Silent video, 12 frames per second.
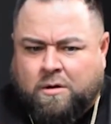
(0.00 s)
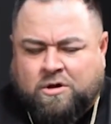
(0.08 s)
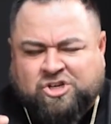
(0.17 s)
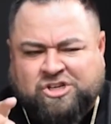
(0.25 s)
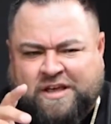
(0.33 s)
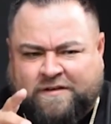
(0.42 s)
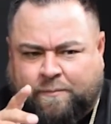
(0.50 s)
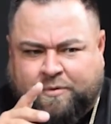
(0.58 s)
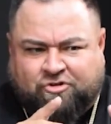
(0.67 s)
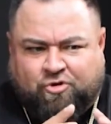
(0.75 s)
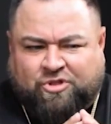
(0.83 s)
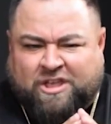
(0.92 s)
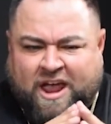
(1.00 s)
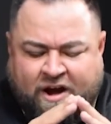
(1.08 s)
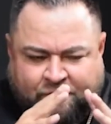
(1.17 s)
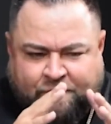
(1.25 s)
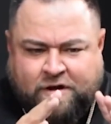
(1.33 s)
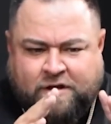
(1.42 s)
She takes a picture with
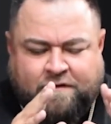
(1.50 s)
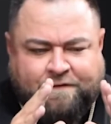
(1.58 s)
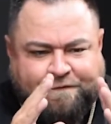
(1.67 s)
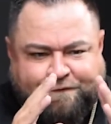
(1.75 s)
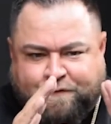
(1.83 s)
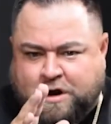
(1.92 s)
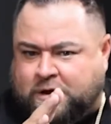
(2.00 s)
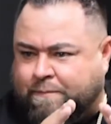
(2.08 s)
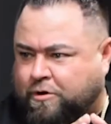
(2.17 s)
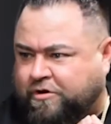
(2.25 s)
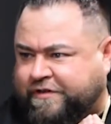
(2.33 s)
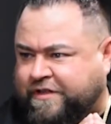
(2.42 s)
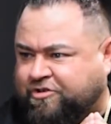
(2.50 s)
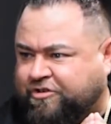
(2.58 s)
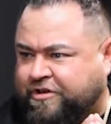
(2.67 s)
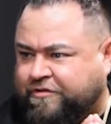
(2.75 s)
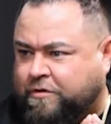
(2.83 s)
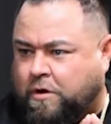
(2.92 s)
every freaking person that she
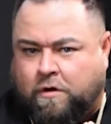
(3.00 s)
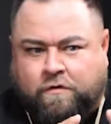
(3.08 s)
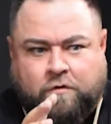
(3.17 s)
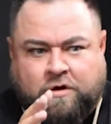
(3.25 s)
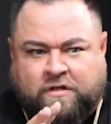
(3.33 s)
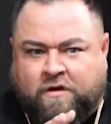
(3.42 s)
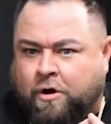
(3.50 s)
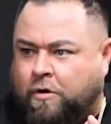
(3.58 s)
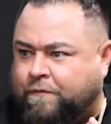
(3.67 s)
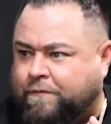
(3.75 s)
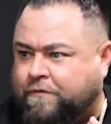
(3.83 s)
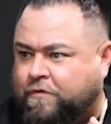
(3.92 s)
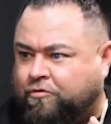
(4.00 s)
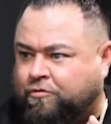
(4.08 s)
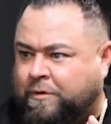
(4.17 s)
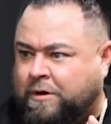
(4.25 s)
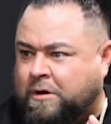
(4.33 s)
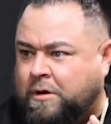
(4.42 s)
sells the cars to, and it's on her social
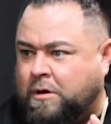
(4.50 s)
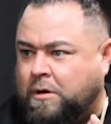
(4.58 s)
media.